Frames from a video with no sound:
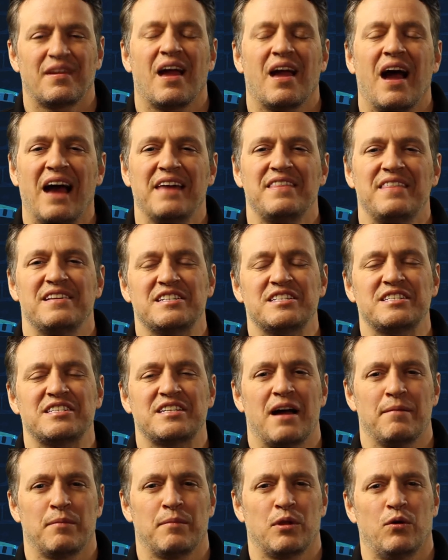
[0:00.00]
Hi, this is
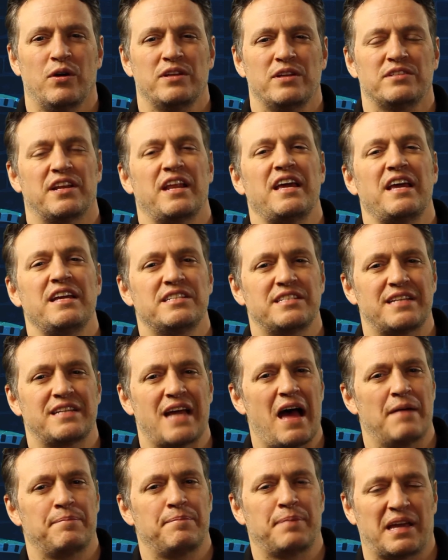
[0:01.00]
Tom Malloy. Today's
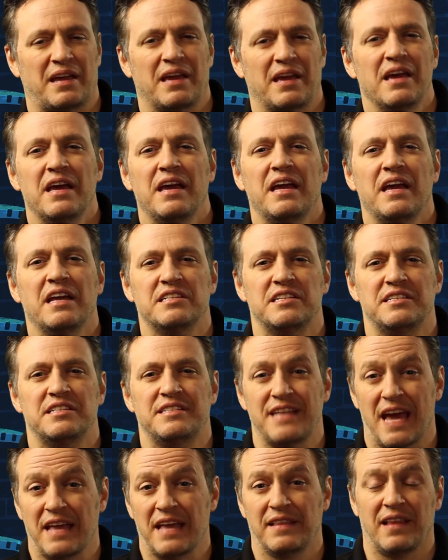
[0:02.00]
topic is
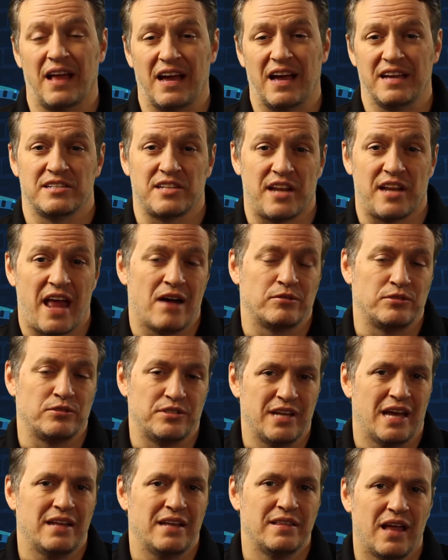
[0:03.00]
deadlines and how
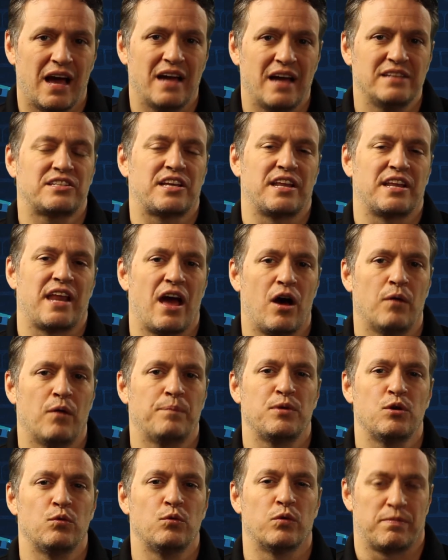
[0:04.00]
deadlines can help
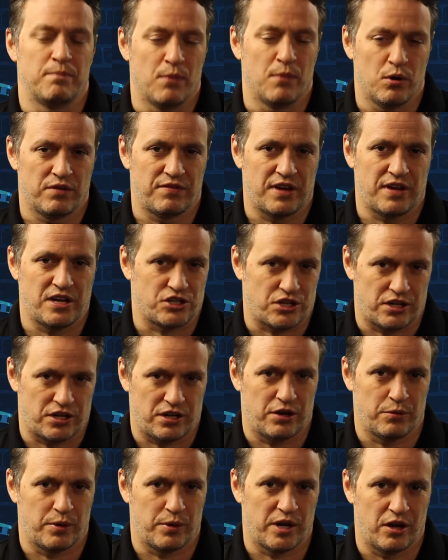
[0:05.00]
you with motivation.
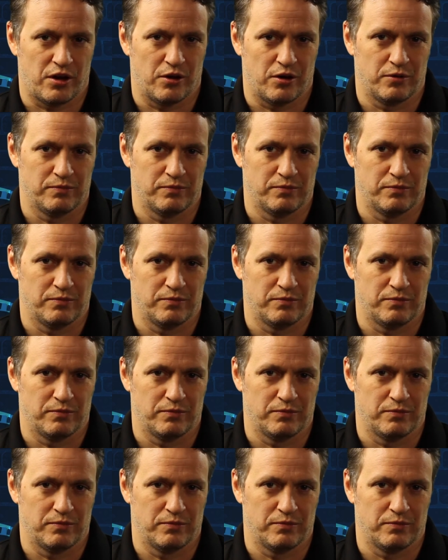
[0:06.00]
Here we go.